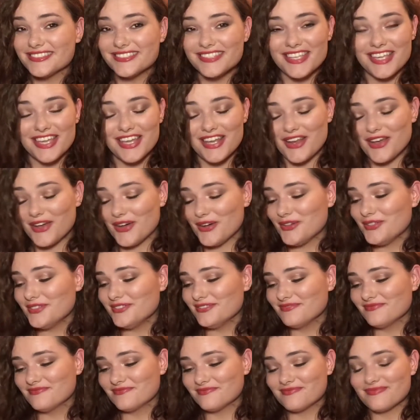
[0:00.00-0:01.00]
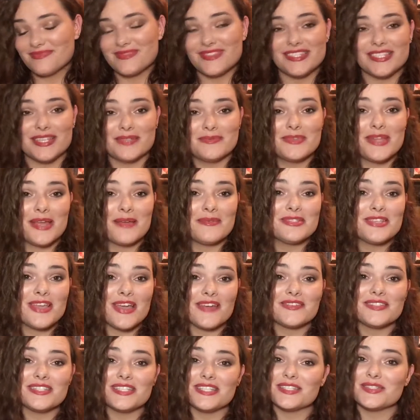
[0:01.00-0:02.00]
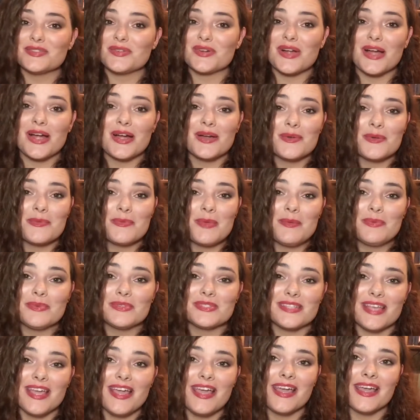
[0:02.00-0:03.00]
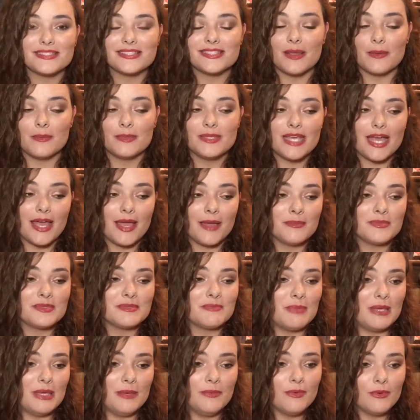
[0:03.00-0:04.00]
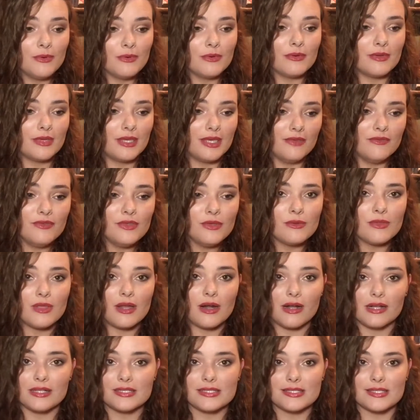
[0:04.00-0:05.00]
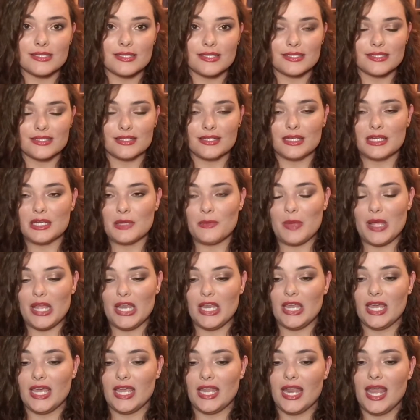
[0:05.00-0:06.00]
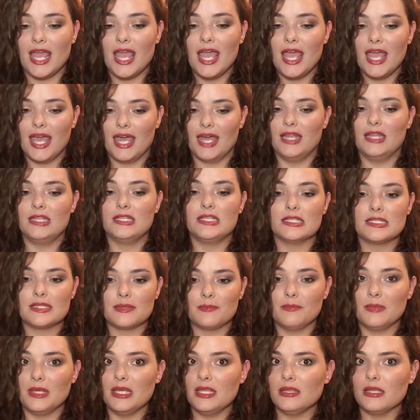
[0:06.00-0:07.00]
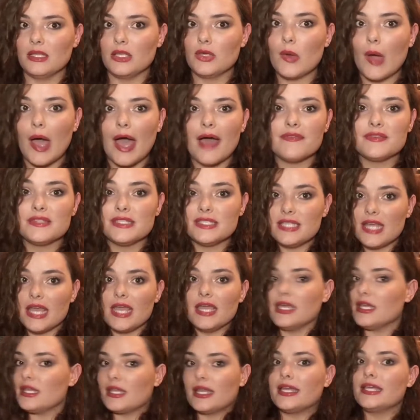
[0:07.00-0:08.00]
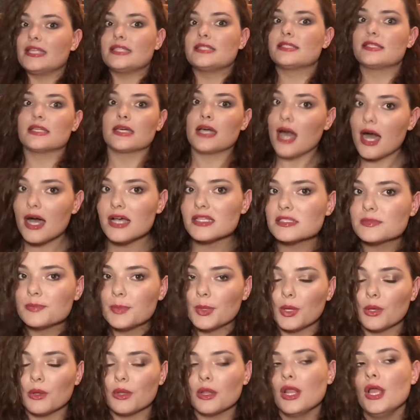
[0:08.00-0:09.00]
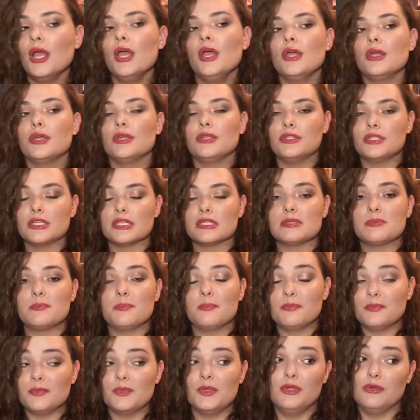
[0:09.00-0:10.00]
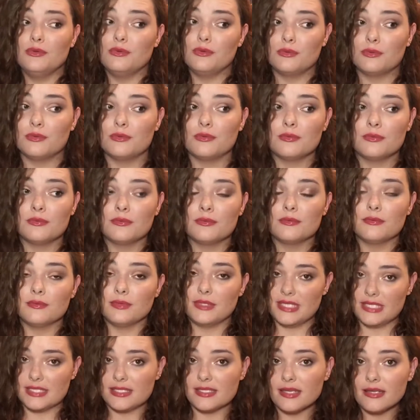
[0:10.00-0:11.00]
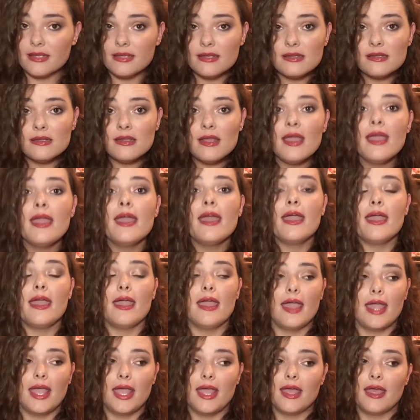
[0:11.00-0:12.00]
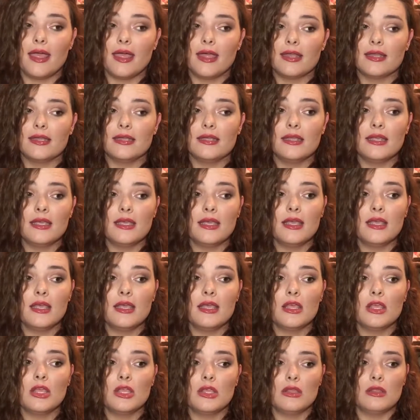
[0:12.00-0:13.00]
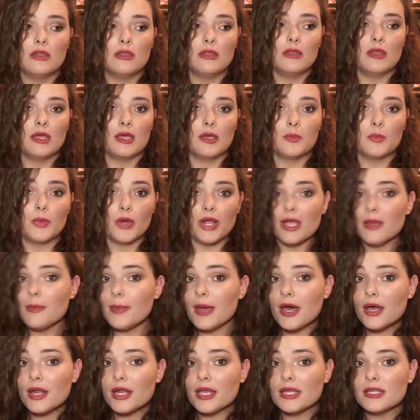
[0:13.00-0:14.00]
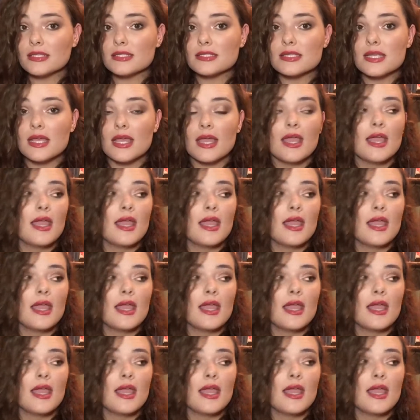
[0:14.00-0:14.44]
You know, sometimes you have to disregard what people say. Sometimes people give you their unsolicited opinion, and it doesn't mean that you have to take it like it's the gospel. You listen and like pray about it.